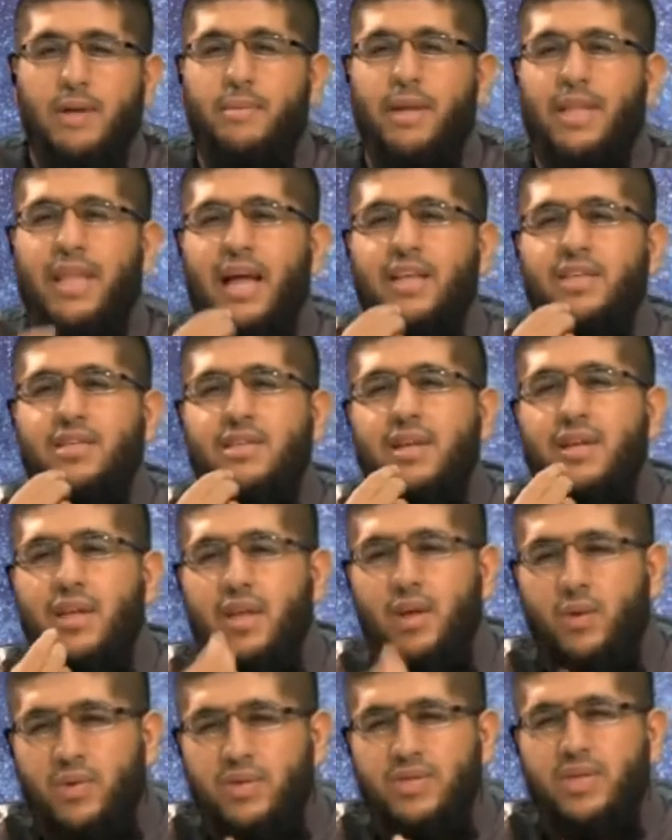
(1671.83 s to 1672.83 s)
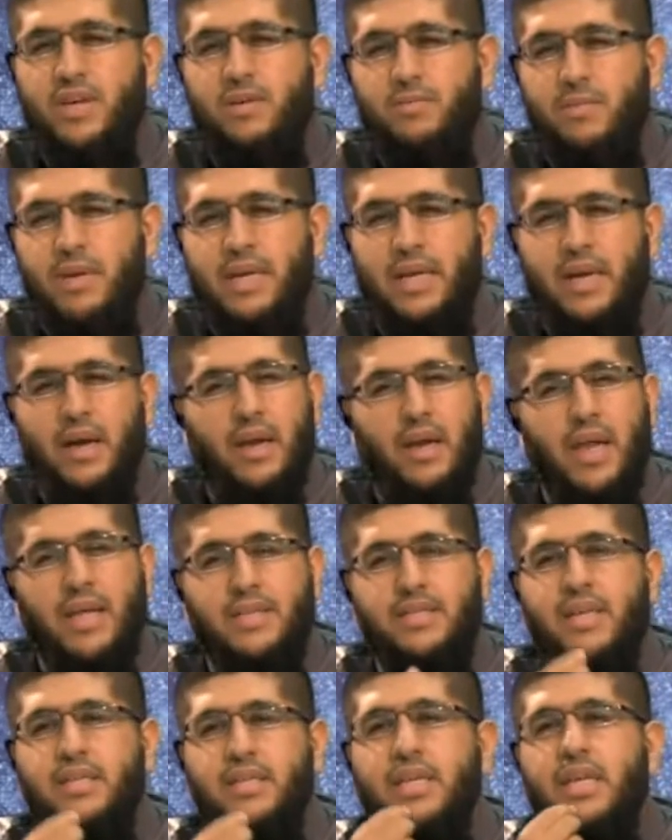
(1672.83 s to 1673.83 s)
But that's the linguistic meaning. Allah
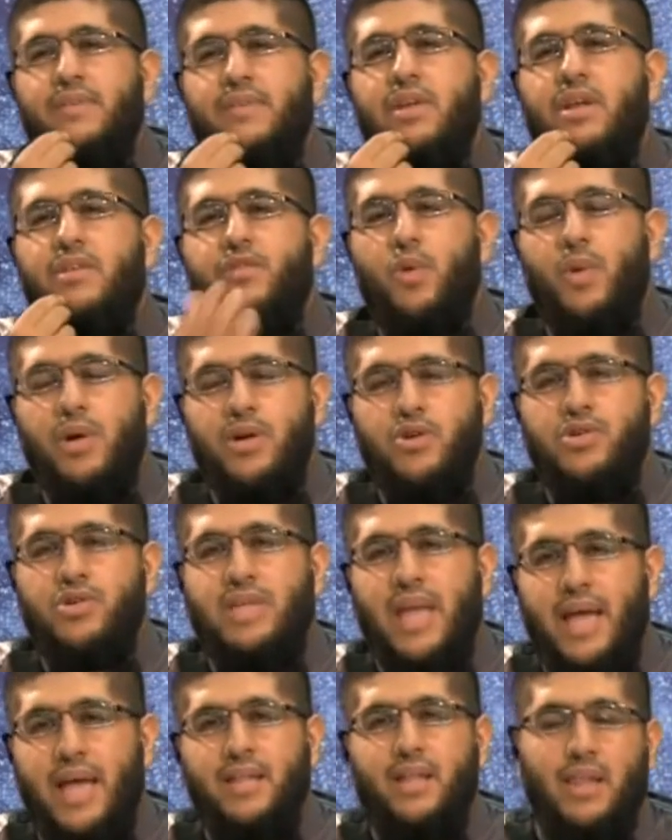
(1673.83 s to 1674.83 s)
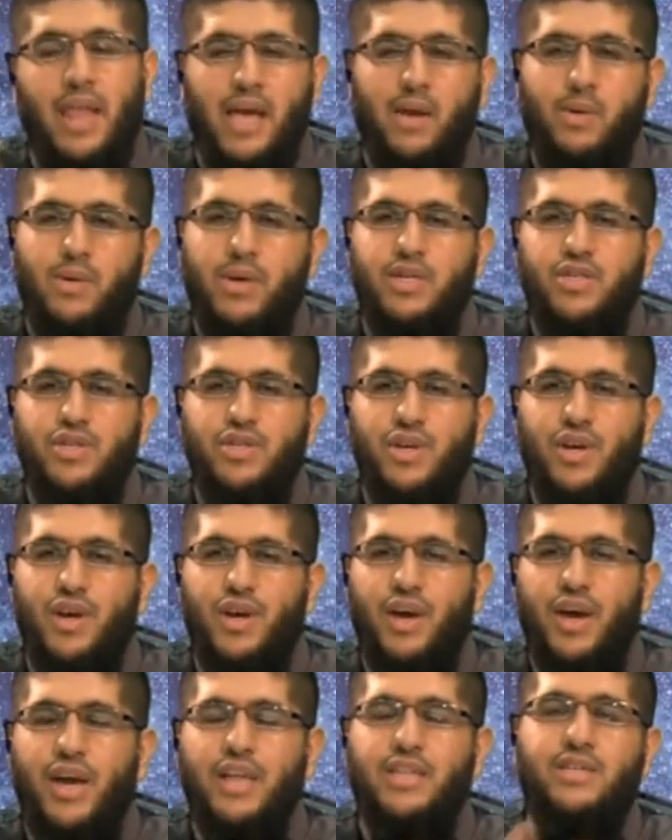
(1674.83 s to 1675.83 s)
says, even if you understand the language,
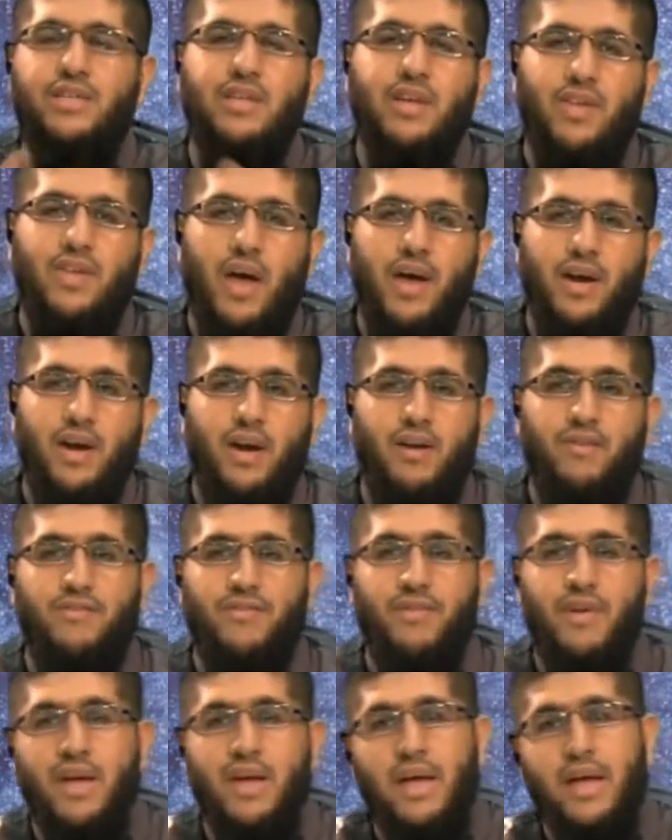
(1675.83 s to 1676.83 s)
it's still not enough.